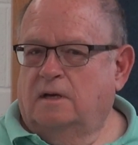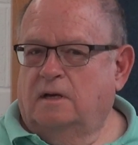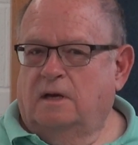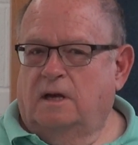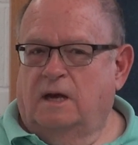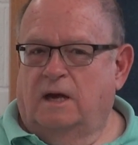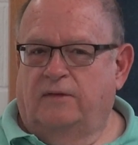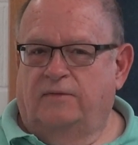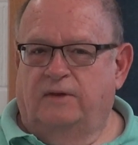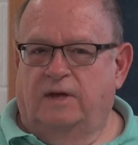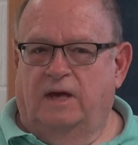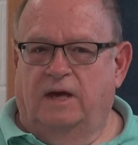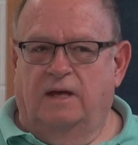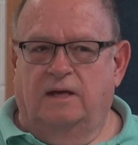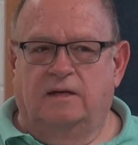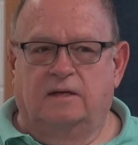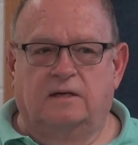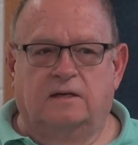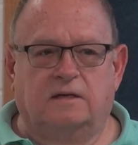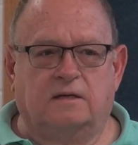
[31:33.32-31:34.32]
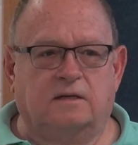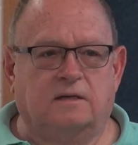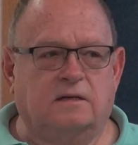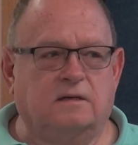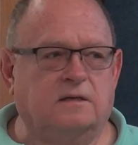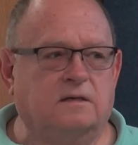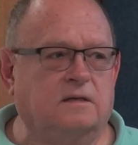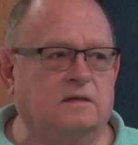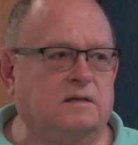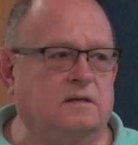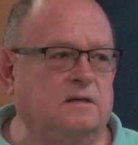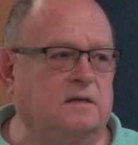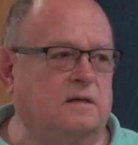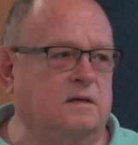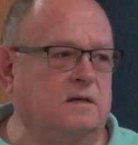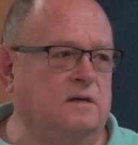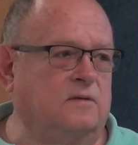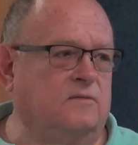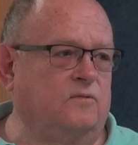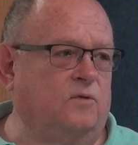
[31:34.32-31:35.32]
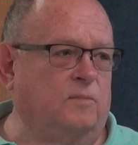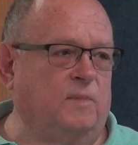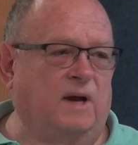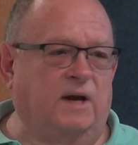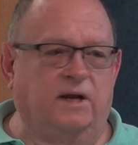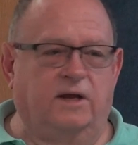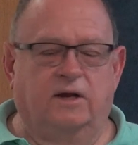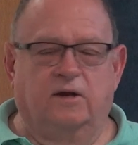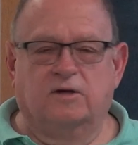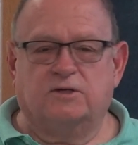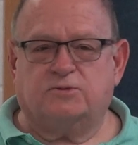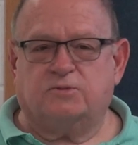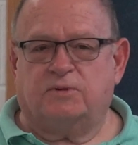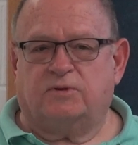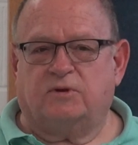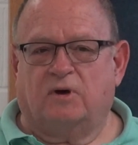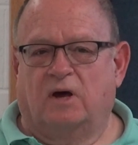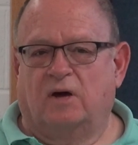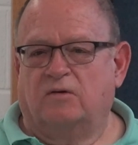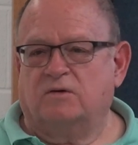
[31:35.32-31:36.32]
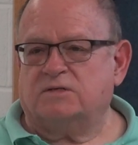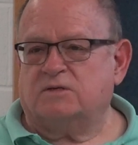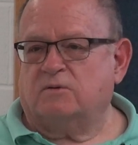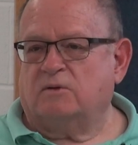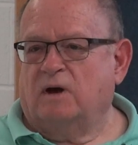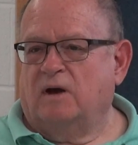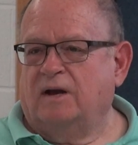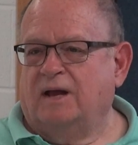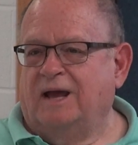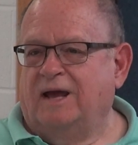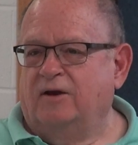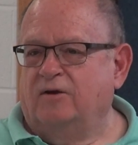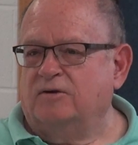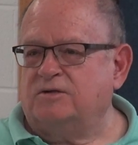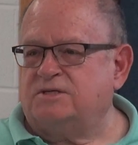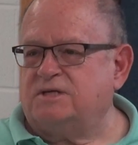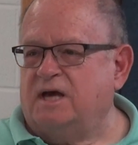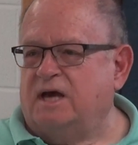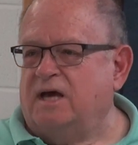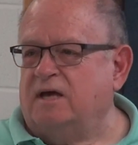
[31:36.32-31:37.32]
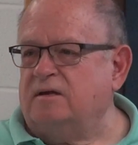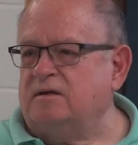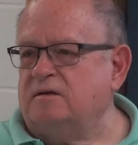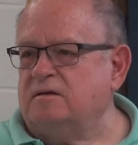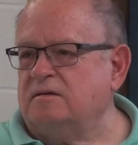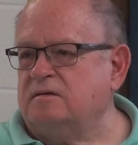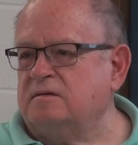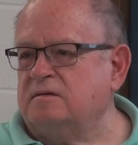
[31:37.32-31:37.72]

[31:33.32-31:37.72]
And then for many years we thought it was around 8 or 10.